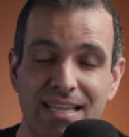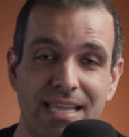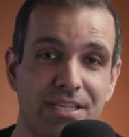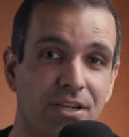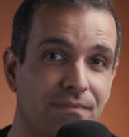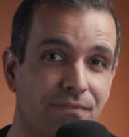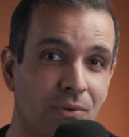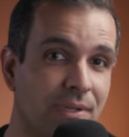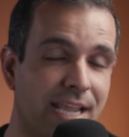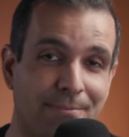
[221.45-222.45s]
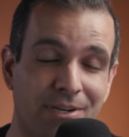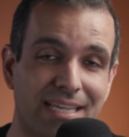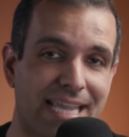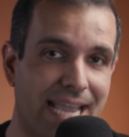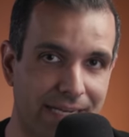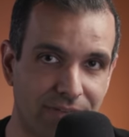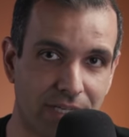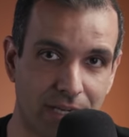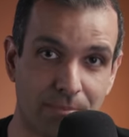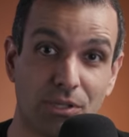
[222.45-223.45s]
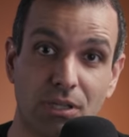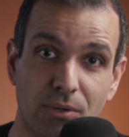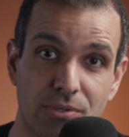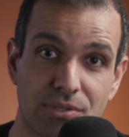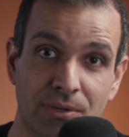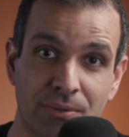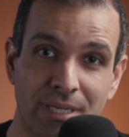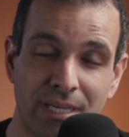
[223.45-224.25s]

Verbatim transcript: that your phone camera can't even come close to.